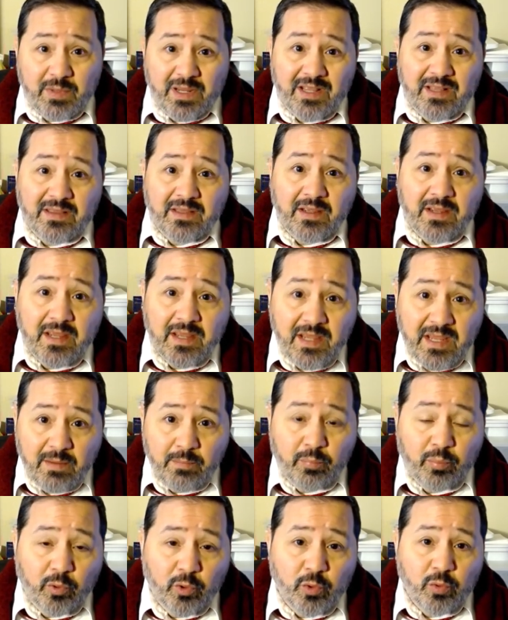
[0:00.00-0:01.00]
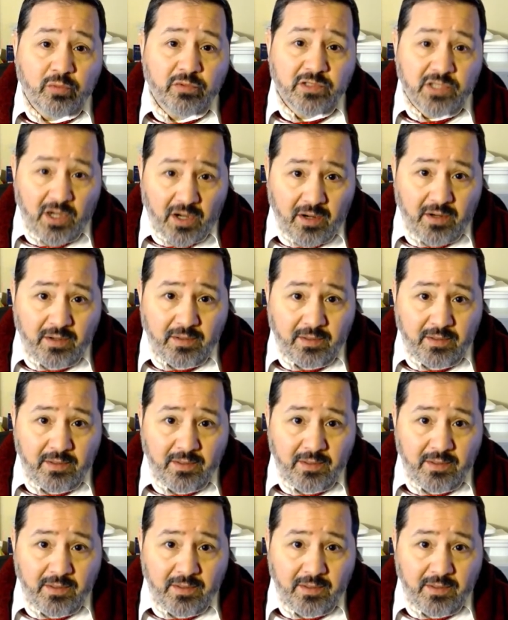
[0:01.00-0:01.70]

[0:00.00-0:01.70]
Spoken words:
me in the Hebrew tongue.